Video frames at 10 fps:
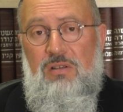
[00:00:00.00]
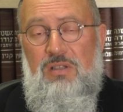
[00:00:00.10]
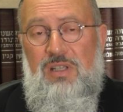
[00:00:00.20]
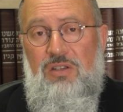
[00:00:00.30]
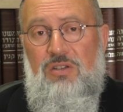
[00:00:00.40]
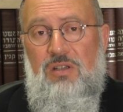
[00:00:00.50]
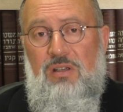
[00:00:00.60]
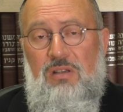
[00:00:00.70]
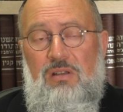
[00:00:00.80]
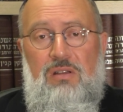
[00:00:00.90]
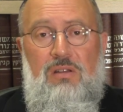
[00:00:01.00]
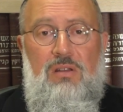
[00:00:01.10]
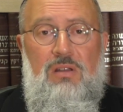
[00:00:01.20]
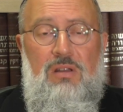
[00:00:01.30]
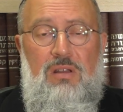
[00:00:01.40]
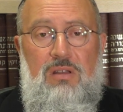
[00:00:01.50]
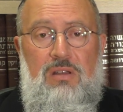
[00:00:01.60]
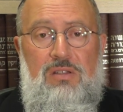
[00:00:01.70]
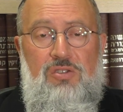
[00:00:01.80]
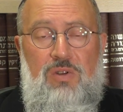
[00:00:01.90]
a teaching, uh,
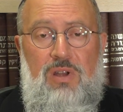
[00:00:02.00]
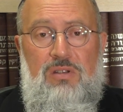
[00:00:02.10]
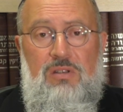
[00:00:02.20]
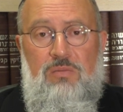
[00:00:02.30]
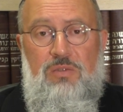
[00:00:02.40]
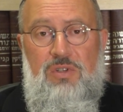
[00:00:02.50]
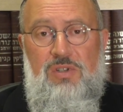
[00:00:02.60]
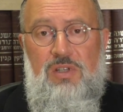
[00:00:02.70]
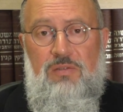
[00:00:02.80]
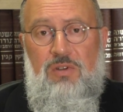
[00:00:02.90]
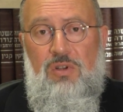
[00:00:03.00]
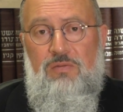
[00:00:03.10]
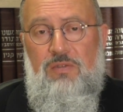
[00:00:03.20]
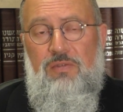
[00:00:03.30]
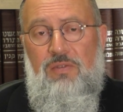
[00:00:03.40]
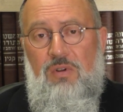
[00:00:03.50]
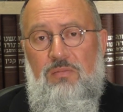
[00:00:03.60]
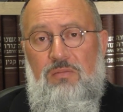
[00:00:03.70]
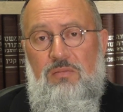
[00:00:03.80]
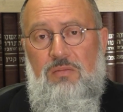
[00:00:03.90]
instruction which is given over
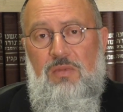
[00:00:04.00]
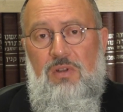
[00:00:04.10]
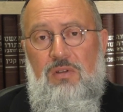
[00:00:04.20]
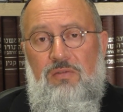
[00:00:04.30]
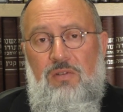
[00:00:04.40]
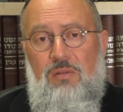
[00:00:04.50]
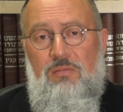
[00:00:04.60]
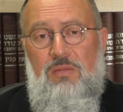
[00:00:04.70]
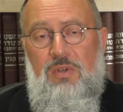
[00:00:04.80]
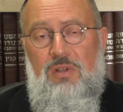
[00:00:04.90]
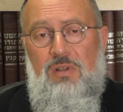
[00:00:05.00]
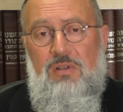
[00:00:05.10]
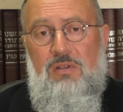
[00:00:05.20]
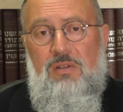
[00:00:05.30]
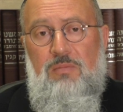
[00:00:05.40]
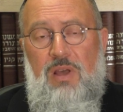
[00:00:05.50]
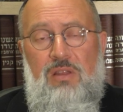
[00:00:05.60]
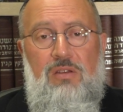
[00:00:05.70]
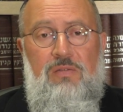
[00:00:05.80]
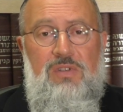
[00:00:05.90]
from from uh, the
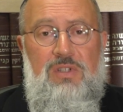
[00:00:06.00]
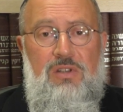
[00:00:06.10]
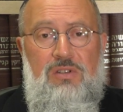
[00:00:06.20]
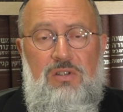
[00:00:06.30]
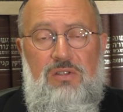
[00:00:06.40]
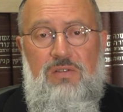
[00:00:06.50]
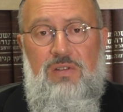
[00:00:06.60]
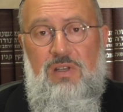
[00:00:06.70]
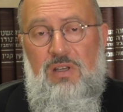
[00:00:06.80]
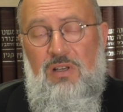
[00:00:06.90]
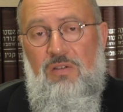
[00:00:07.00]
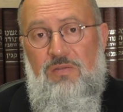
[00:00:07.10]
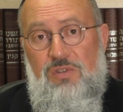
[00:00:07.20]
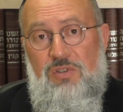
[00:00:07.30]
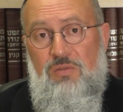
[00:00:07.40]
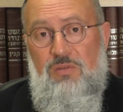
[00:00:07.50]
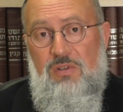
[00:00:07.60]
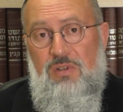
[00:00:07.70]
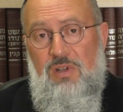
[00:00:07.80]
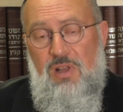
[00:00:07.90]
mouth of the teacher to the ear of the
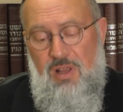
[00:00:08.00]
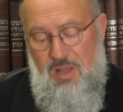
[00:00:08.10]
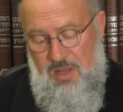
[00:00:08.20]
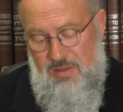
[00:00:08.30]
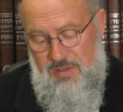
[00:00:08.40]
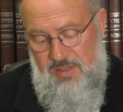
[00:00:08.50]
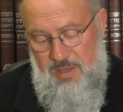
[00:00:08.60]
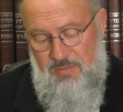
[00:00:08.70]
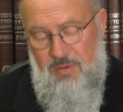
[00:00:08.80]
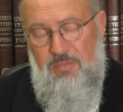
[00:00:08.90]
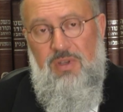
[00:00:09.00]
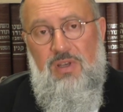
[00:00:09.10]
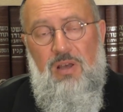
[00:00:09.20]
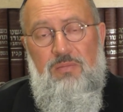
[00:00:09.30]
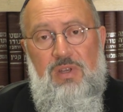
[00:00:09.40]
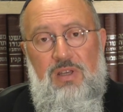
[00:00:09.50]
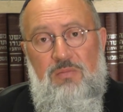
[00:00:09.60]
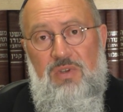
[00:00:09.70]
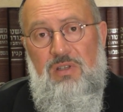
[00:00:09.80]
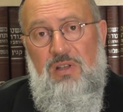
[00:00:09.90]
student. And the same Rabbi Ameh
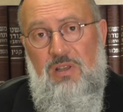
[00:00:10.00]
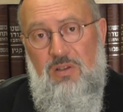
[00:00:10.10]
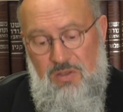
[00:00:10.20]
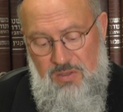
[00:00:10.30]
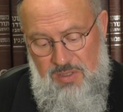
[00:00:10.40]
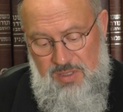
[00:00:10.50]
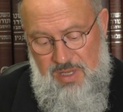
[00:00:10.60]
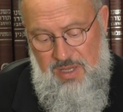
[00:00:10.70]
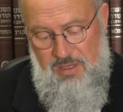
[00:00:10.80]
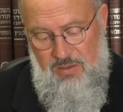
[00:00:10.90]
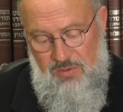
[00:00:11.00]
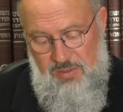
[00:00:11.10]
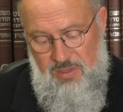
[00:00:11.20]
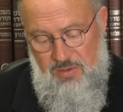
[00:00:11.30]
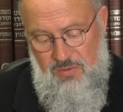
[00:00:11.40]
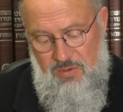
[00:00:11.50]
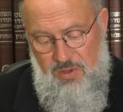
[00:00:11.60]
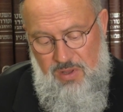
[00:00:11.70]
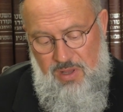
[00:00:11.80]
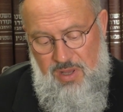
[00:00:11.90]
immediately goes on to say also,
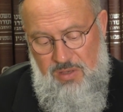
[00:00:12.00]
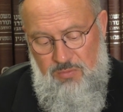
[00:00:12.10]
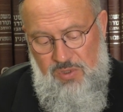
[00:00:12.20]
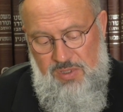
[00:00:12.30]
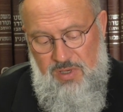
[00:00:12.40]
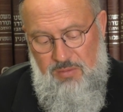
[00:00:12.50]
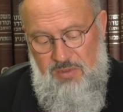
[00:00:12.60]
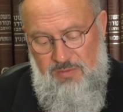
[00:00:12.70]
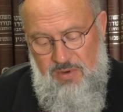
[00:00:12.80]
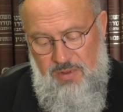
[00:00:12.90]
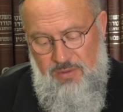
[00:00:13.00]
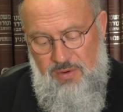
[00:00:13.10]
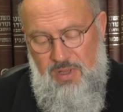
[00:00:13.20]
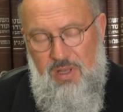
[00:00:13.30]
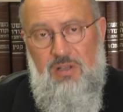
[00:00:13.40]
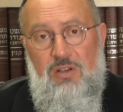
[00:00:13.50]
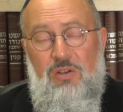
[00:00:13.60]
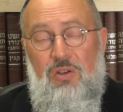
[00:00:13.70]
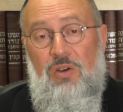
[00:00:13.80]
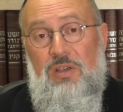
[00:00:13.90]
En musrim divrei
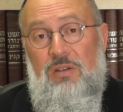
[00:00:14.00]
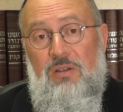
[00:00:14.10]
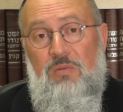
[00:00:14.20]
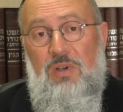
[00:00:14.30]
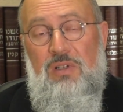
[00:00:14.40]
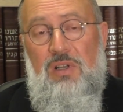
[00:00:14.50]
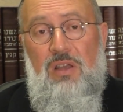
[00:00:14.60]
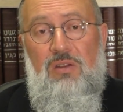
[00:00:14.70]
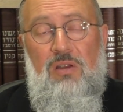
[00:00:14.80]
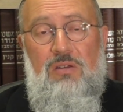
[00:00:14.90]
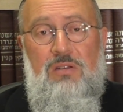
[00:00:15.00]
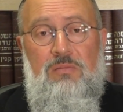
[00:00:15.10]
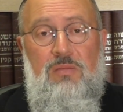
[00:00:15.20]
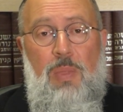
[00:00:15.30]
Torah One cannot